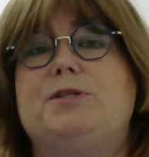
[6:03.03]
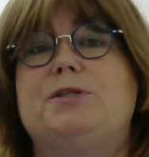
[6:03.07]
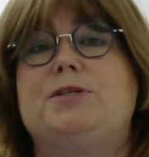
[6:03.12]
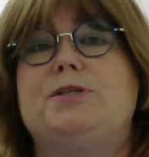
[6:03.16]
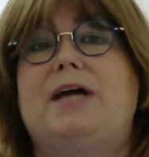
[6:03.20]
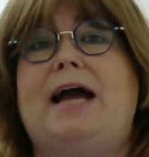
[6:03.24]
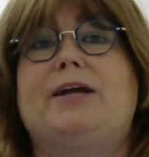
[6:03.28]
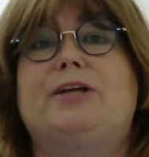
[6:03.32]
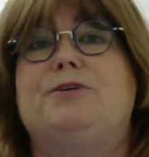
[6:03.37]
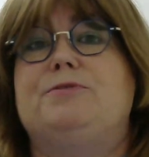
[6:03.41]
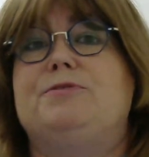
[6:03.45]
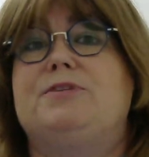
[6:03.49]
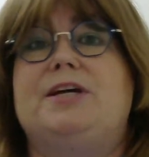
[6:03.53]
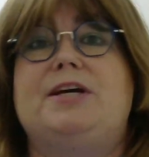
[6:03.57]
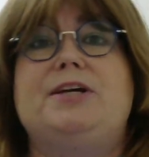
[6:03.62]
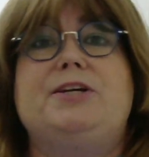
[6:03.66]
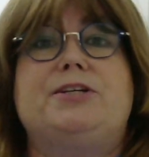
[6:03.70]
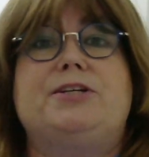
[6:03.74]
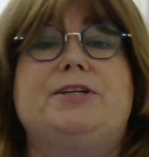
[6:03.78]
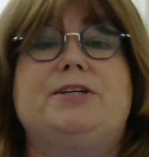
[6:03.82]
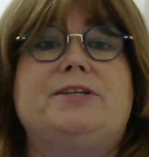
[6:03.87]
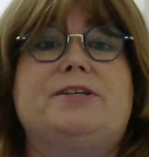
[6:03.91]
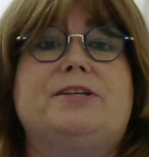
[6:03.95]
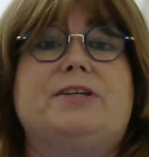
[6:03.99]

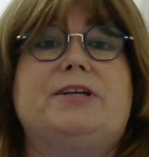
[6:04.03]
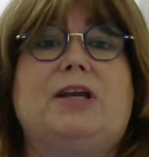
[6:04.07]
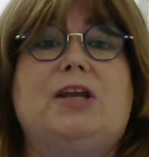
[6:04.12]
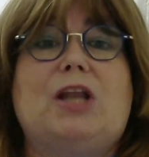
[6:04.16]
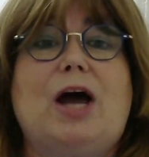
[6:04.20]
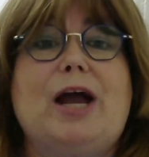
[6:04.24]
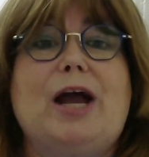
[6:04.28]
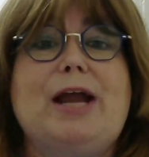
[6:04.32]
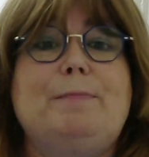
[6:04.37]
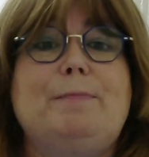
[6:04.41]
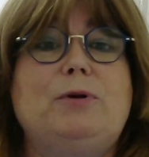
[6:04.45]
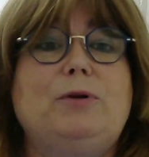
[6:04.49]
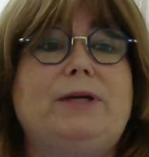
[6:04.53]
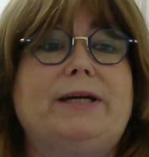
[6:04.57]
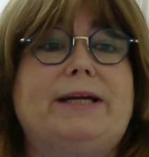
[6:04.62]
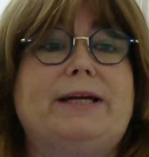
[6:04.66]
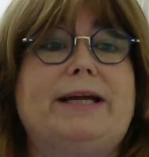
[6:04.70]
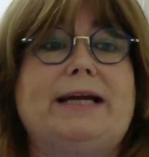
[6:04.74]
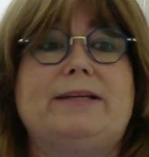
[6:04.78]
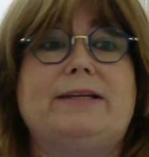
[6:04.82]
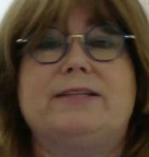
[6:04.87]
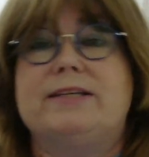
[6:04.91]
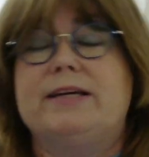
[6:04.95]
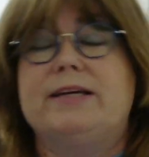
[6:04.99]
accusations and libel
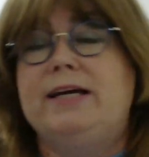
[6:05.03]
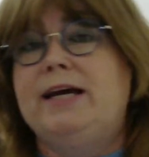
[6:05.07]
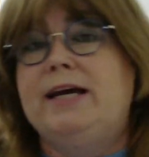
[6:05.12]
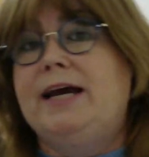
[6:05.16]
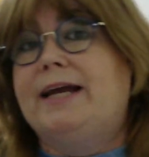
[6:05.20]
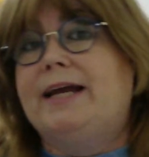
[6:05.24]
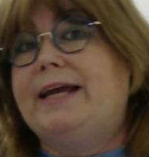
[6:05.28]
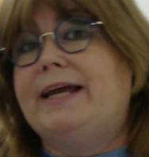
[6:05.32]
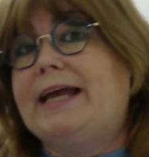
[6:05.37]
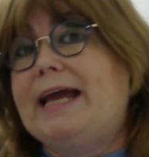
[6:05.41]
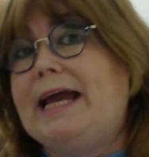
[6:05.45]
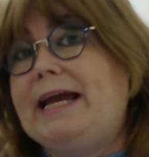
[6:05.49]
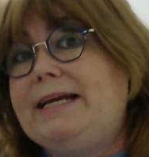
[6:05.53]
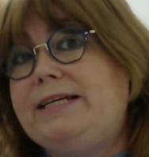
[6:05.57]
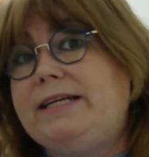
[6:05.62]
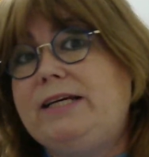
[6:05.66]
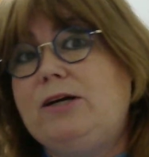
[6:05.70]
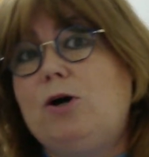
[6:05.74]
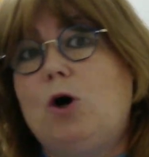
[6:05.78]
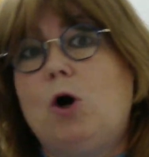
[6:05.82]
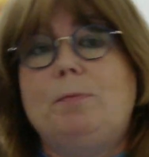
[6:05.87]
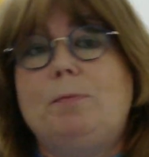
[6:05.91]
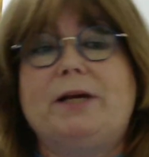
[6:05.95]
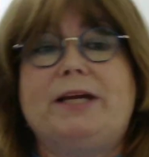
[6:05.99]
against
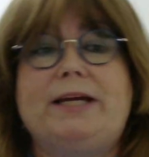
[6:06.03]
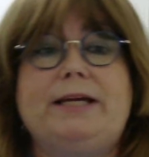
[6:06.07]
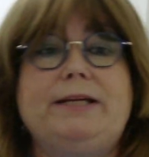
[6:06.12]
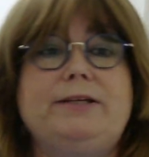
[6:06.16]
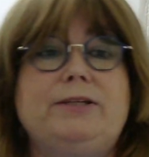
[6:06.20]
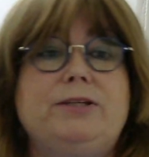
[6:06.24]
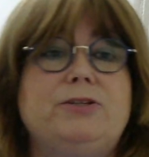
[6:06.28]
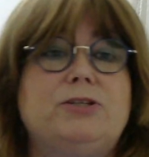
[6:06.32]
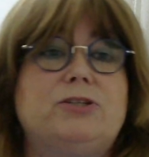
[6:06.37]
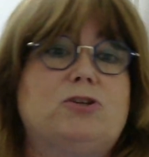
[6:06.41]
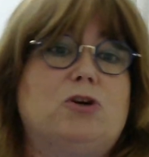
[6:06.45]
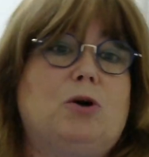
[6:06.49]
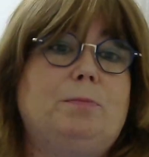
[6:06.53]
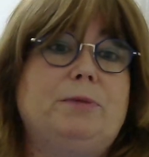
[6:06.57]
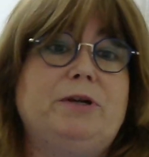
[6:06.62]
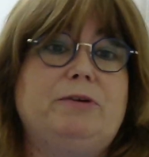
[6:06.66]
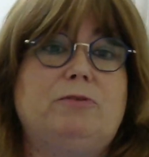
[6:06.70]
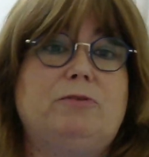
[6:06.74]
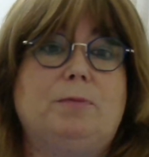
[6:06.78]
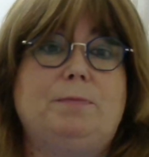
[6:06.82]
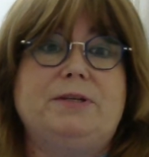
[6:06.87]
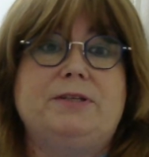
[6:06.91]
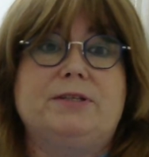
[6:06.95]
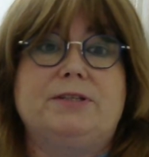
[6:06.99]
Katiehopkins, Tommy
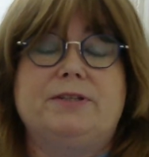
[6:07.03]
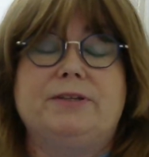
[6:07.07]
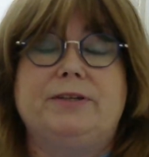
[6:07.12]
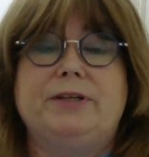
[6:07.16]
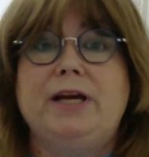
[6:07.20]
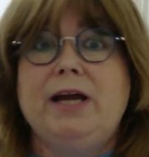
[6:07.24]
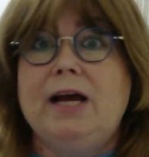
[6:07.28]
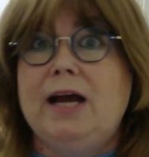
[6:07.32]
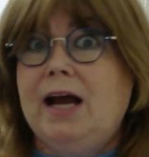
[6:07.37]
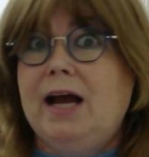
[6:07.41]
Robinson,